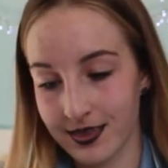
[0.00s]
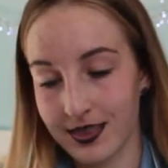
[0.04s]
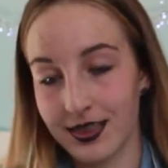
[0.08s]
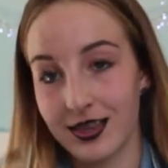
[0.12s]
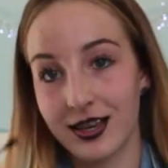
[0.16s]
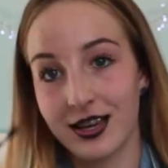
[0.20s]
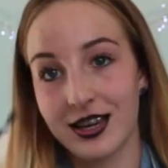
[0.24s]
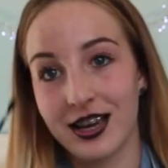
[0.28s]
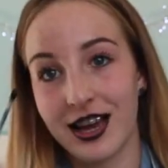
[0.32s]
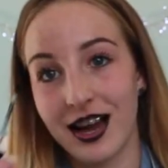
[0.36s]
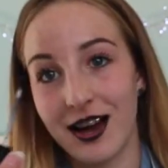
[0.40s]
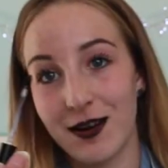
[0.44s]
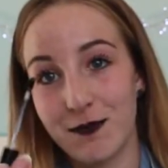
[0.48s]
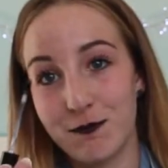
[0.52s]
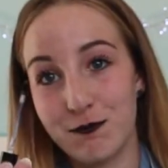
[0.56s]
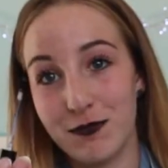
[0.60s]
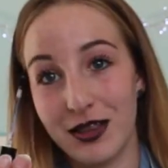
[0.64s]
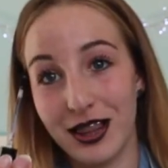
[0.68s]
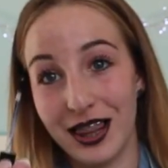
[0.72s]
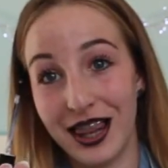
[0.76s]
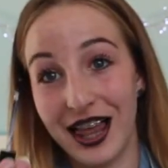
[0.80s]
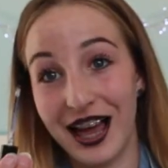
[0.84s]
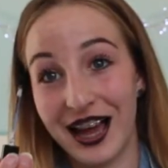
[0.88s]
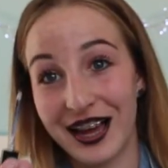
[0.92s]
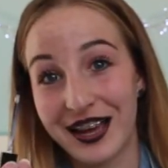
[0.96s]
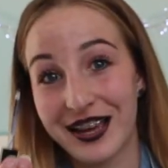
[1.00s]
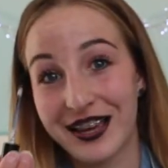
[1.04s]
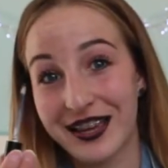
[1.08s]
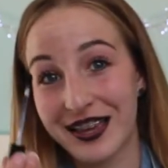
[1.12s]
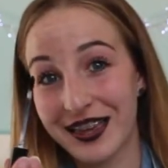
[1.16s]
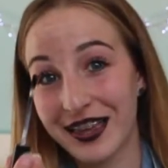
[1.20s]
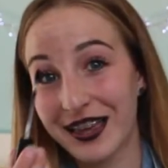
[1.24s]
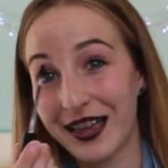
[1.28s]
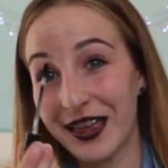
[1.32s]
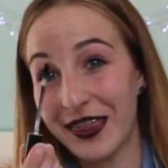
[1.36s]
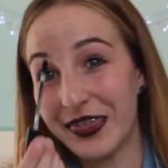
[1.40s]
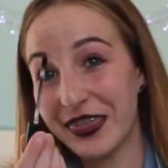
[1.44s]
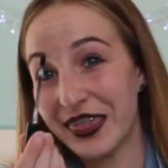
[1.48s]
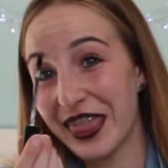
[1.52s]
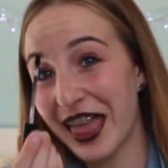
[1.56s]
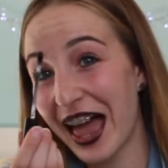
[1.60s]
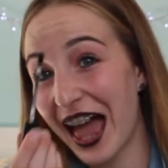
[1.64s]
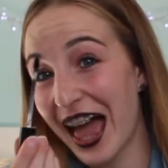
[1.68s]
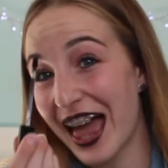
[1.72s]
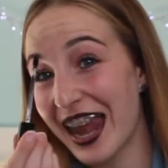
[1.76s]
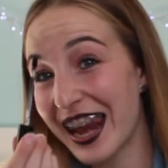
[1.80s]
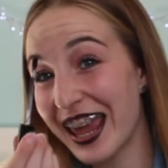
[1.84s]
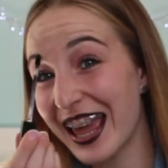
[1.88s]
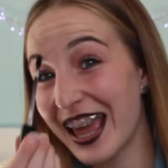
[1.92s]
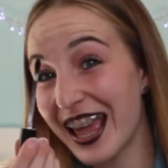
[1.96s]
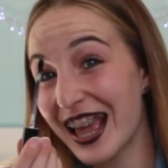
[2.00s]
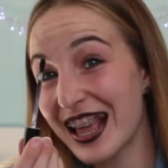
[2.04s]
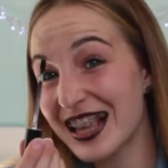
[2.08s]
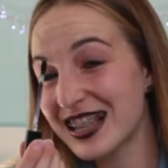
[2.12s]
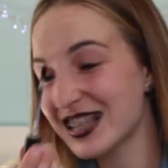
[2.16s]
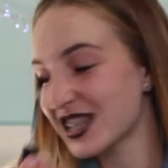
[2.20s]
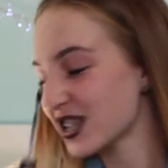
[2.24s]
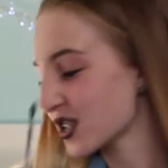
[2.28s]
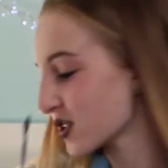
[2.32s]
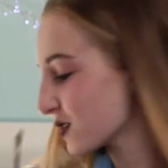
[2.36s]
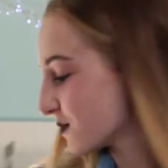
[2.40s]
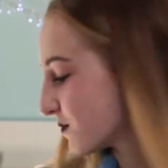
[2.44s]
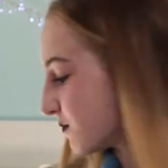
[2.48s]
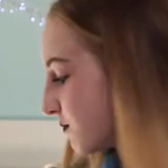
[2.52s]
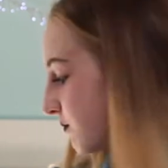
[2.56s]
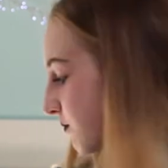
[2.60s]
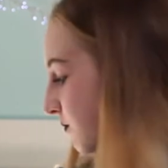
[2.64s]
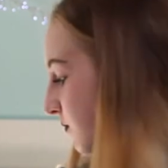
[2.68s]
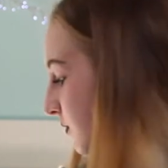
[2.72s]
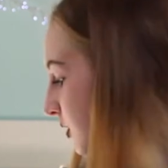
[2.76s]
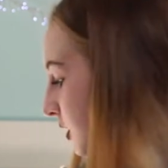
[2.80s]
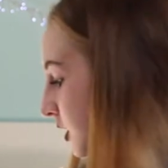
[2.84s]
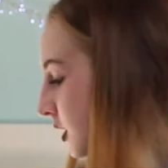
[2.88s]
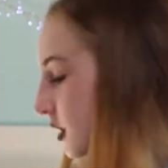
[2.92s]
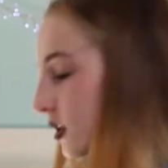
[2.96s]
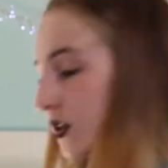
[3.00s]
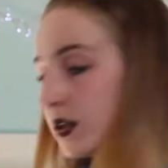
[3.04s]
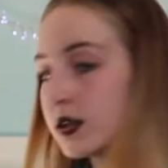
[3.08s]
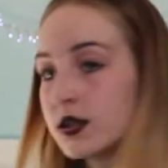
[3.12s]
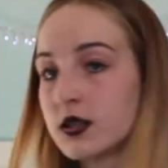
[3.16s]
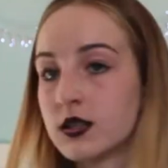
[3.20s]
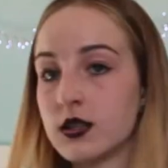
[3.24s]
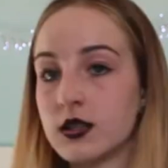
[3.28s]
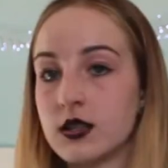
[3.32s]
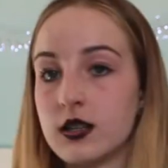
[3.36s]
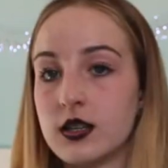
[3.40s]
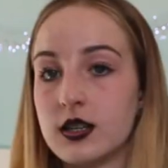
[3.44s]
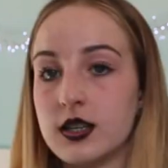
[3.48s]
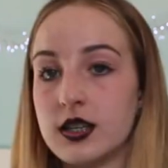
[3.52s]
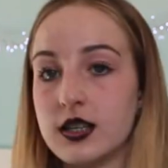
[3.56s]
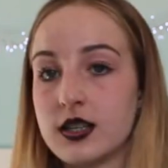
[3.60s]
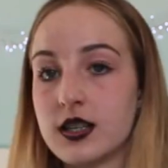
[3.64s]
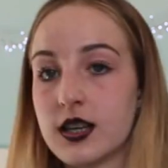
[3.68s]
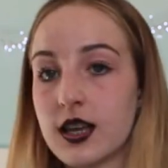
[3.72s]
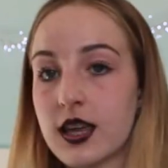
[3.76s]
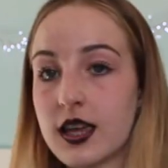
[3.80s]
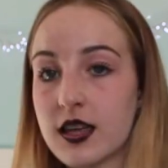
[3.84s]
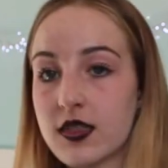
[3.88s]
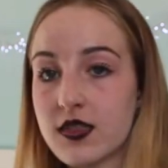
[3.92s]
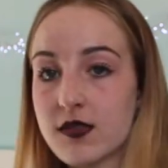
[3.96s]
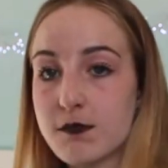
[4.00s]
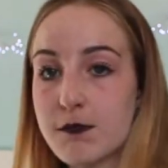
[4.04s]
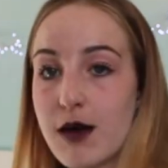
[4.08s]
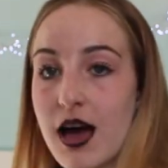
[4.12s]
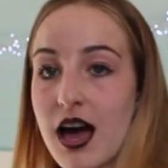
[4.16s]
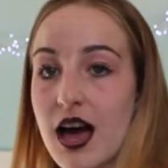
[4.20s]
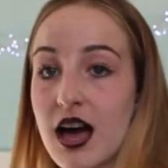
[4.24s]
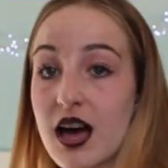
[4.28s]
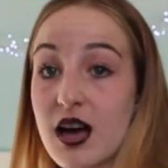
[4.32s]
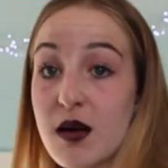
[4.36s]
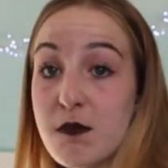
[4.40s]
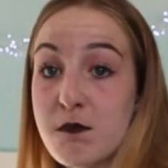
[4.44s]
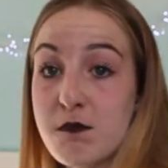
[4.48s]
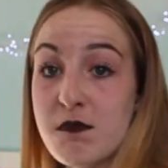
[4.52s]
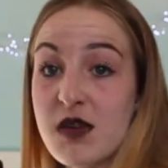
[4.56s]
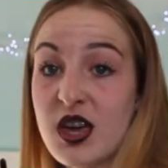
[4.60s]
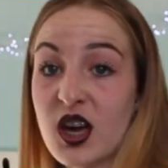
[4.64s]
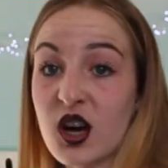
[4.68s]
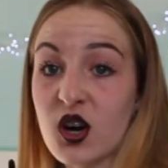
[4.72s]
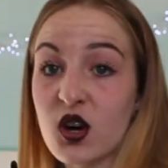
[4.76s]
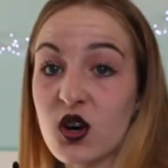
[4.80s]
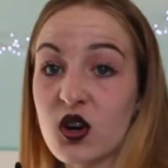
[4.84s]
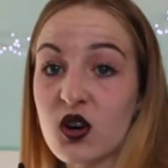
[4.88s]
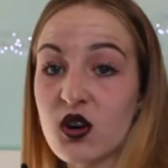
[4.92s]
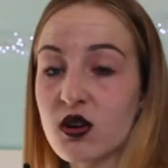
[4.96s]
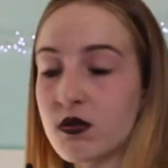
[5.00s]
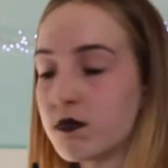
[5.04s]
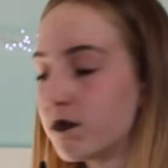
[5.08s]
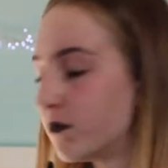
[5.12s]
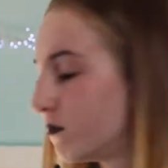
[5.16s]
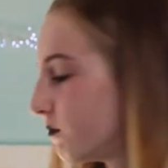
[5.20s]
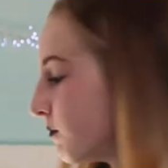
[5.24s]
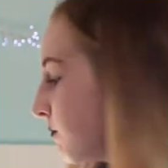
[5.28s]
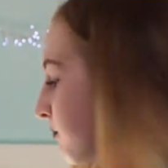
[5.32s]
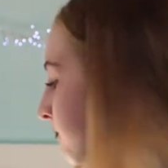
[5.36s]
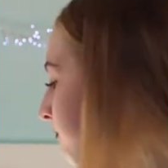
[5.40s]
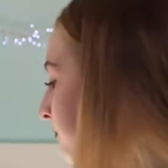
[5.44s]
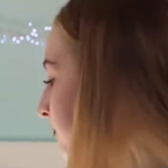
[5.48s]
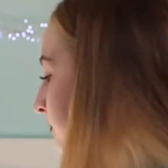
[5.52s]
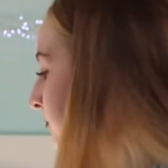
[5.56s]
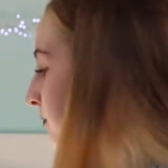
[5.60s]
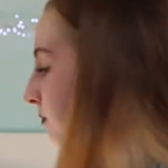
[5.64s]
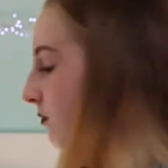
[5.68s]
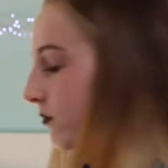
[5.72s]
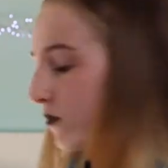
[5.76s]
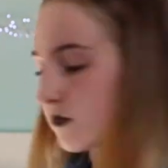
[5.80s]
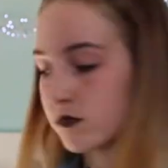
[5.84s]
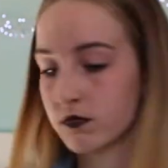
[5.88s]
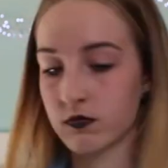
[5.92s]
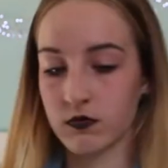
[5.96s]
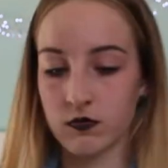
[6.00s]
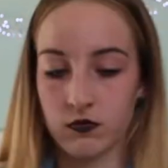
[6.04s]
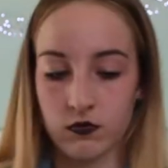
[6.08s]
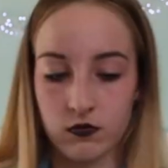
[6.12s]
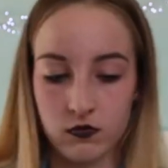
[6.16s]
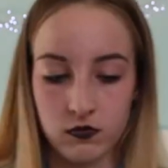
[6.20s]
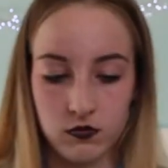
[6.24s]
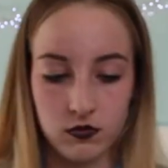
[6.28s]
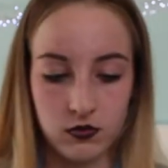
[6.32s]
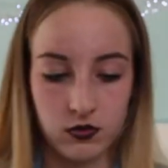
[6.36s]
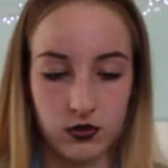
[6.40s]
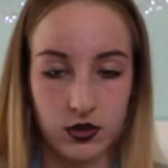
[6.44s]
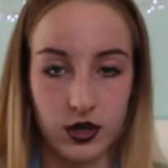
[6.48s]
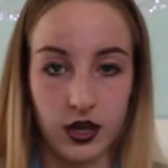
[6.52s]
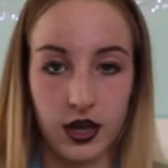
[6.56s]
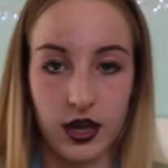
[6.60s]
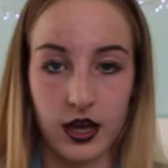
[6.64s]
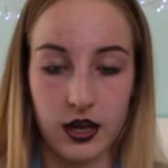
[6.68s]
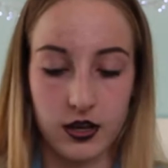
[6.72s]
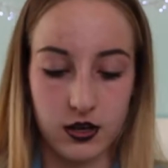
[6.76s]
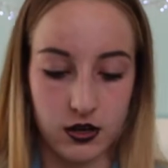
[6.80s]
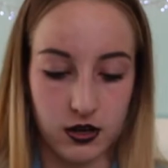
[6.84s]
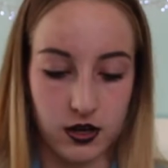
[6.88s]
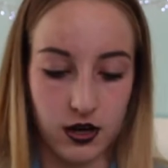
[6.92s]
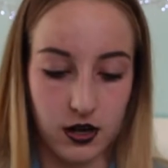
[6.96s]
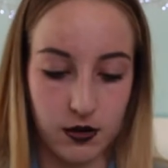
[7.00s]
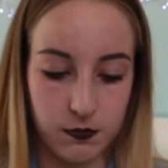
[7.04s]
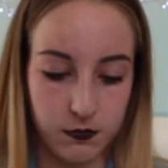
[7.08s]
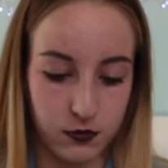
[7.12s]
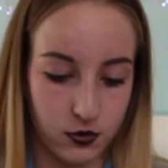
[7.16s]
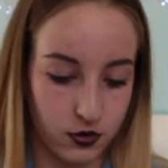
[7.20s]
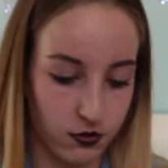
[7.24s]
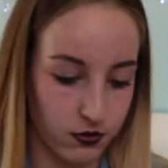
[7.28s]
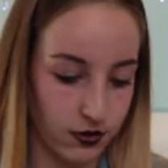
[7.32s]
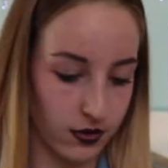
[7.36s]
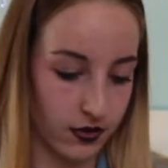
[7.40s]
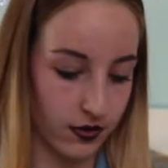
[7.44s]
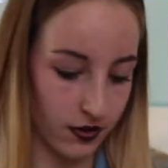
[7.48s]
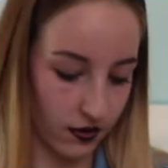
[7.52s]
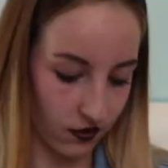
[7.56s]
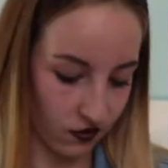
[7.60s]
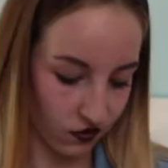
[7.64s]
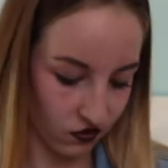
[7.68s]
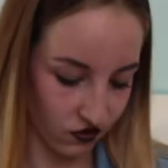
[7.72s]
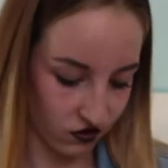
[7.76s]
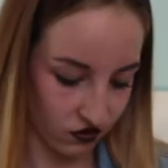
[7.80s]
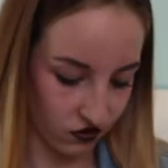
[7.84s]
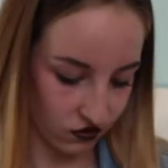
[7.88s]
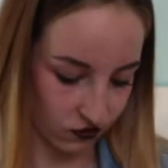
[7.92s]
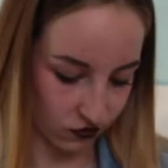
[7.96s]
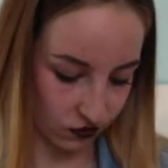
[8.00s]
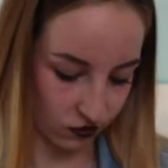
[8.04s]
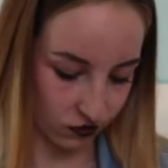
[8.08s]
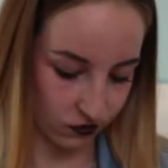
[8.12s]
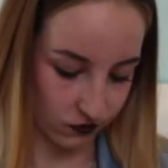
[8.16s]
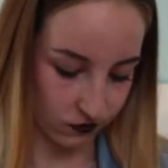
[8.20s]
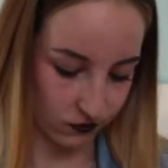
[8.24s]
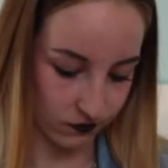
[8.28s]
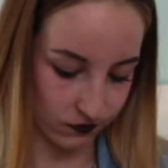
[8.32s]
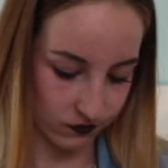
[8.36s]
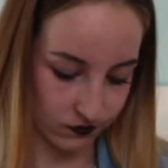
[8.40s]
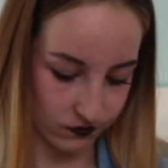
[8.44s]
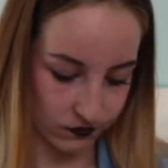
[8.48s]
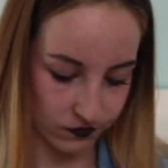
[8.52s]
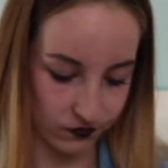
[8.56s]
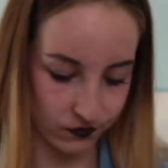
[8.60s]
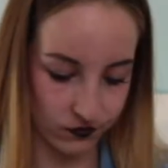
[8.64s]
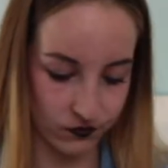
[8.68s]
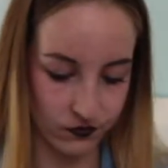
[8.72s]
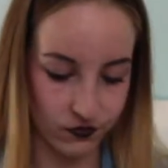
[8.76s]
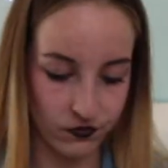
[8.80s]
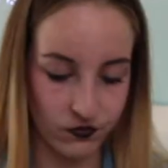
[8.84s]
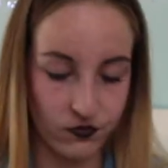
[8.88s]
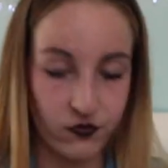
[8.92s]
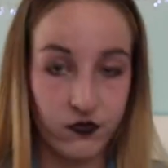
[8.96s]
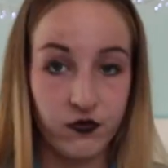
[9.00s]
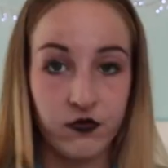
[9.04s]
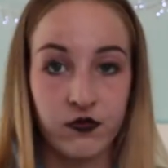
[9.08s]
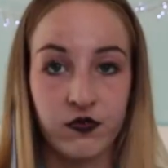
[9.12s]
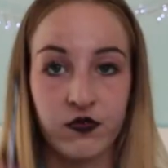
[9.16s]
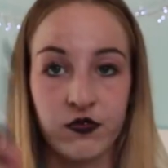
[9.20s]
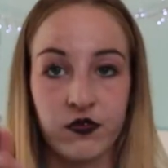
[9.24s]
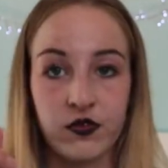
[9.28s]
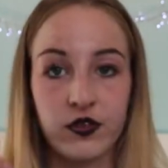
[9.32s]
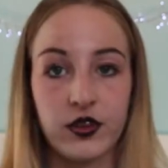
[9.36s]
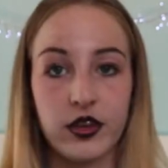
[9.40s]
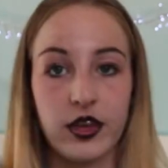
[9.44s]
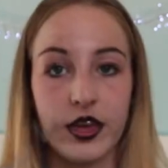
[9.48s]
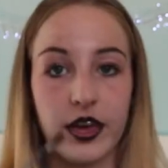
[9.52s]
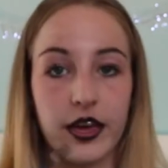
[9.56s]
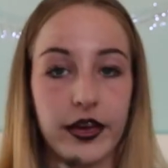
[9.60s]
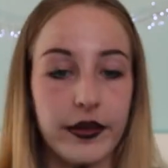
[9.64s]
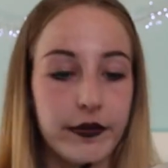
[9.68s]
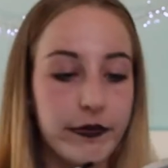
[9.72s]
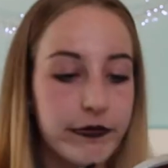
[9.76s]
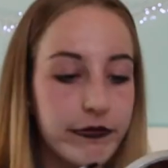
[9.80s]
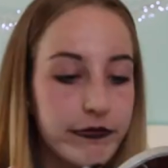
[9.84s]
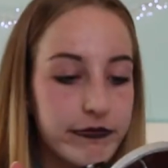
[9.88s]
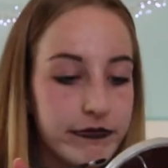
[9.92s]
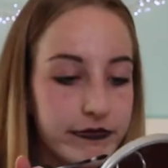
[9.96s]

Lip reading: Look how black that is. I need to get a mirror. Okay, I don't know how I'm doing this, so. Okay.